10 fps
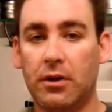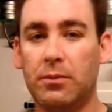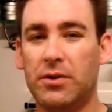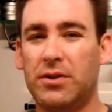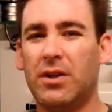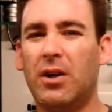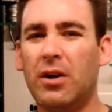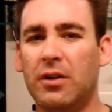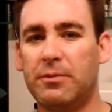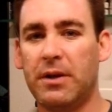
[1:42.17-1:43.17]
almost
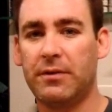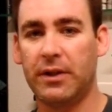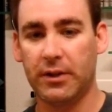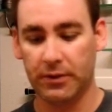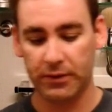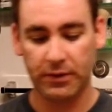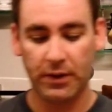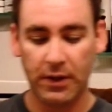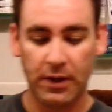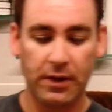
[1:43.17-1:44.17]
all of my videos,
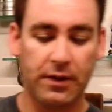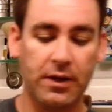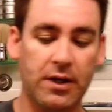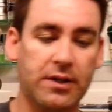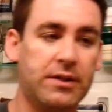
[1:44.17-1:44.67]
the